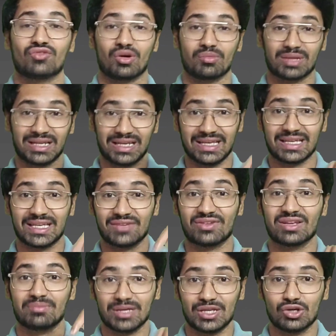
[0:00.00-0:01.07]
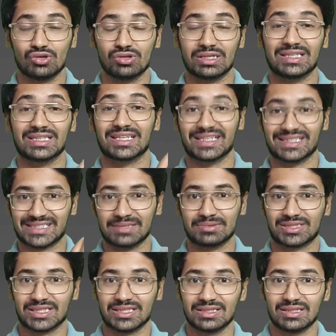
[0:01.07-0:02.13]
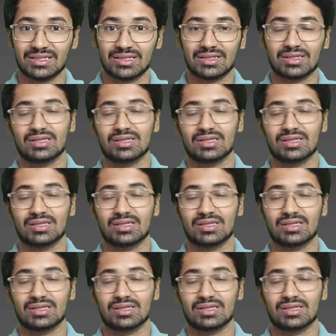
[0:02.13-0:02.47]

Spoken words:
from the link given below in the description.